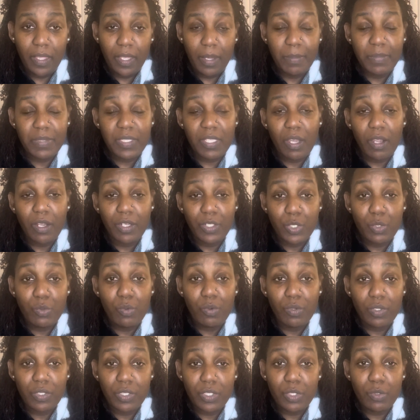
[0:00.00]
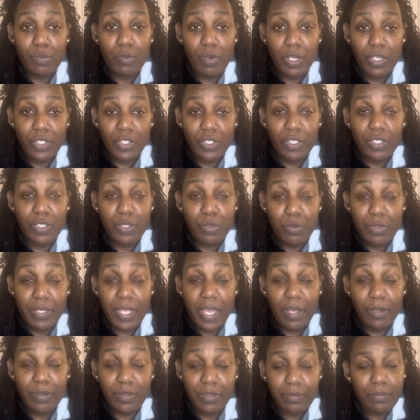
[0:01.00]
I'm sorry,
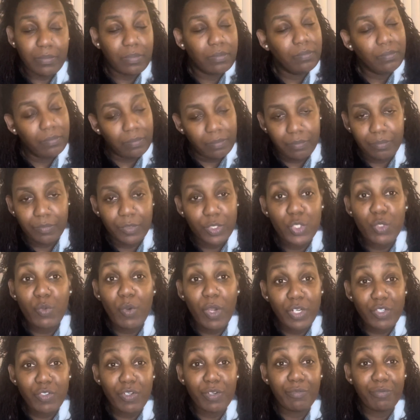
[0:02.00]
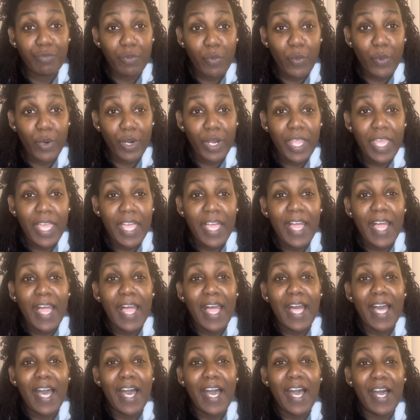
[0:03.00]
204,
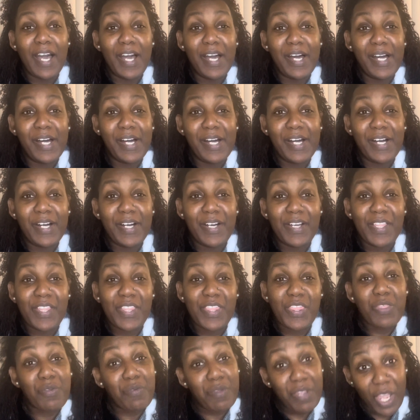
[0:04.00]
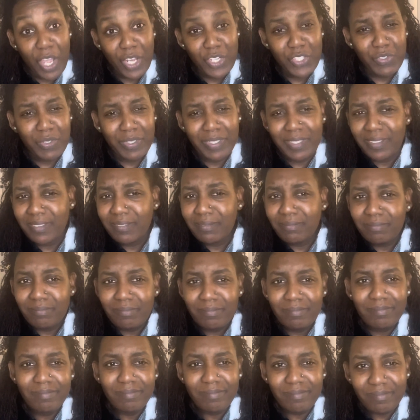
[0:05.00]
300.
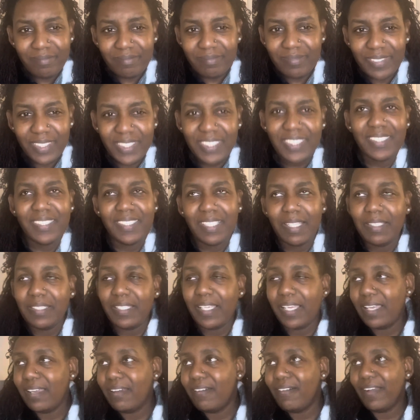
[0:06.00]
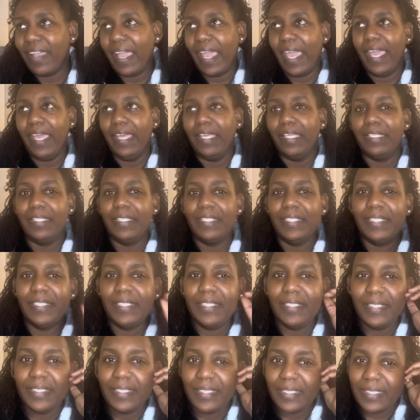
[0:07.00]
Which is, I was like, okay,
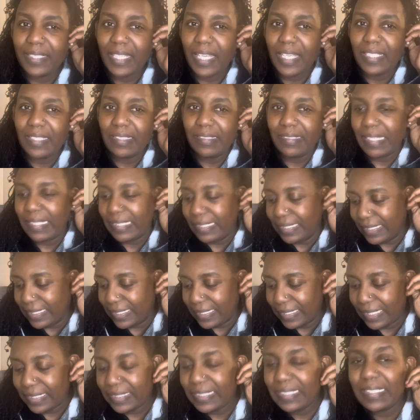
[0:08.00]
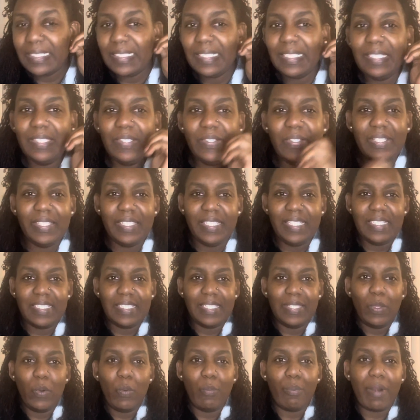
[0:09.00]
that's a good little,
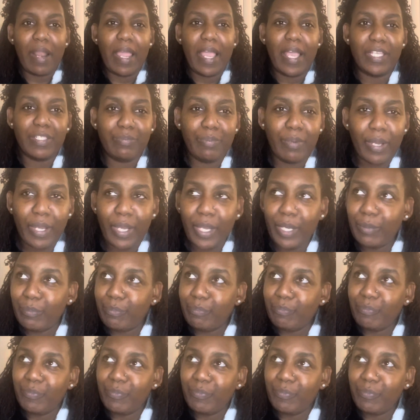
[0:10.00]
decent little prize pot.